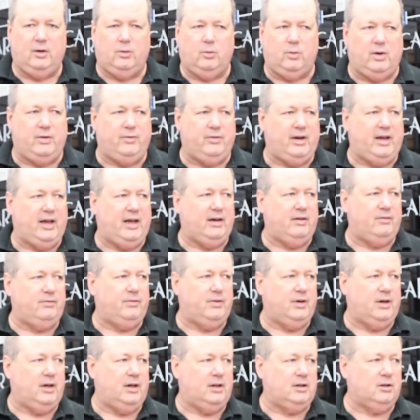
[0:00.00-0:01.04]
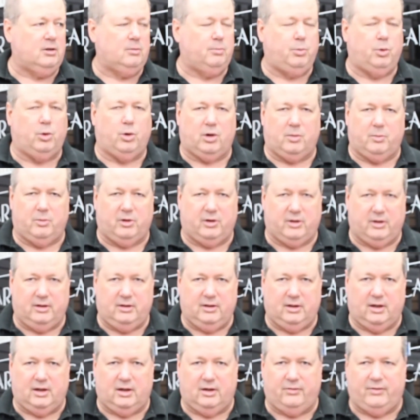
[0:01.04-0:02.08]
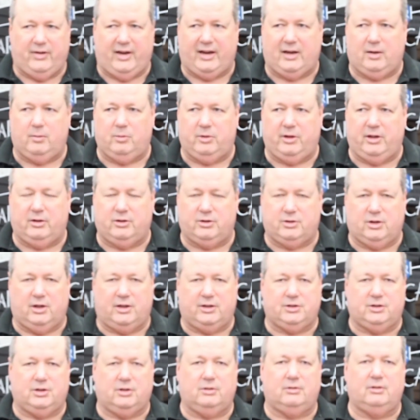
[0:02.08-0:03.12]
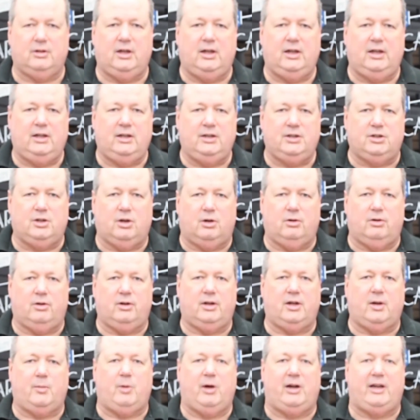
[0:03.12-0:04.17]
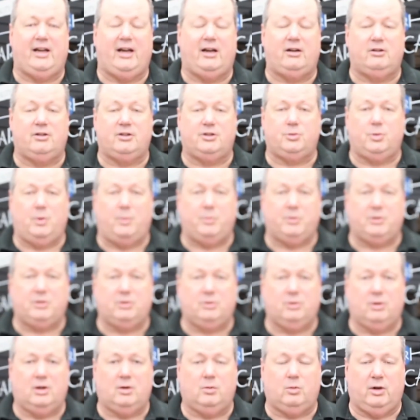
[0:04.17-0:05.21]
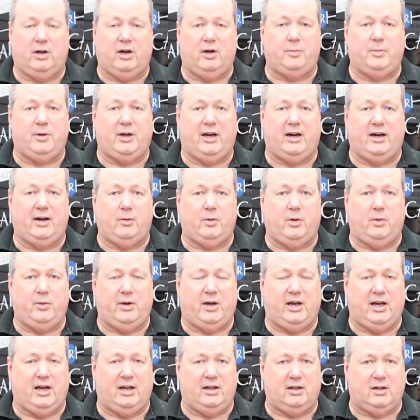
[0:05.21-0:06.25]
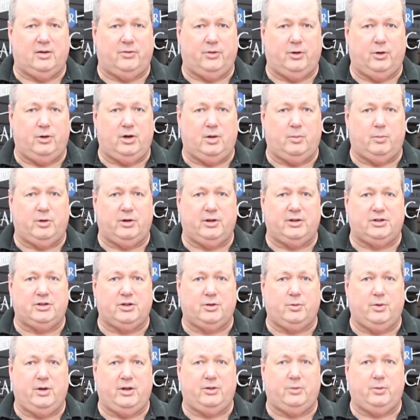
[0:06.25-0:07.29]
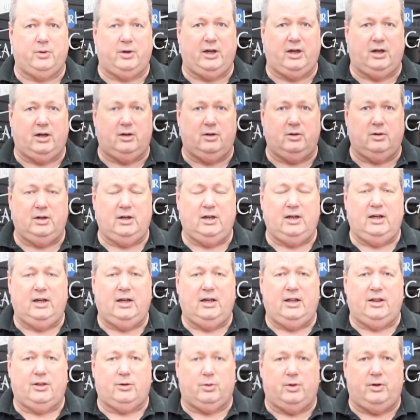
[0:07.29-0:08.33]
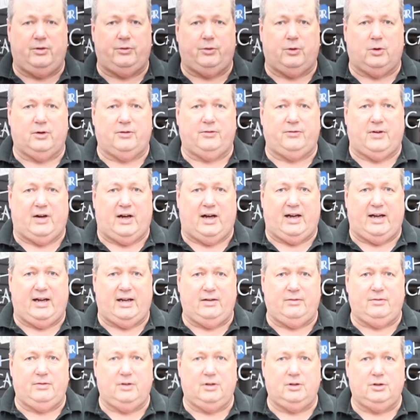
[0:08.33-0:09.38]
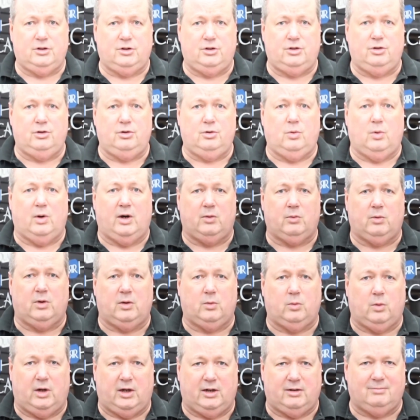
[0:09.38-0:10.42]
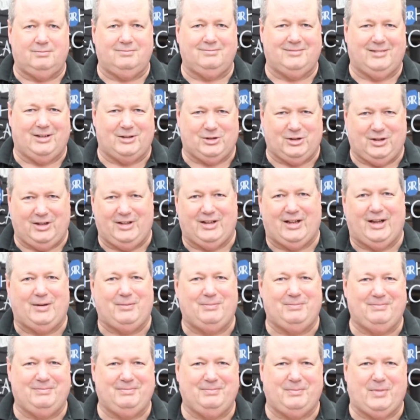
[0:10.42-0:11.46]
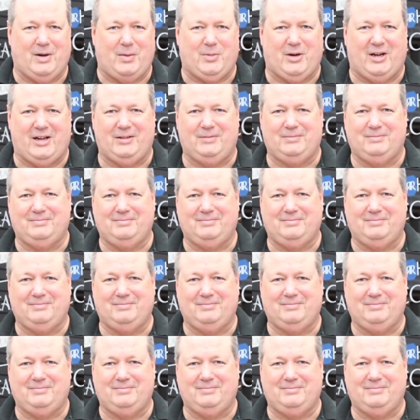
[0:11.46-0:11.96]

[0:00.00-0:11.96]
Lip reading: We even have little portable vacuum cleaners also. So come on down to the Sweeper store. We'll help you out any way we can. The phone number is 330-345-2111. I'll see you then. Bye-bye.